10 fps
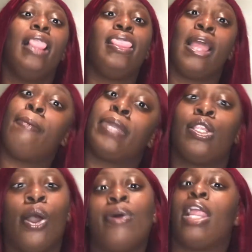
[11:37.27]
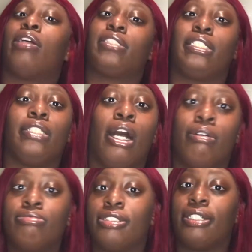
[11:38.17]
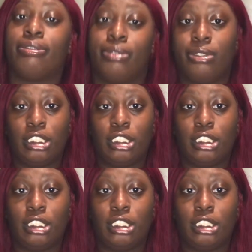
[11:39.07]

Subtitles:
let me know and I'll send y'all some.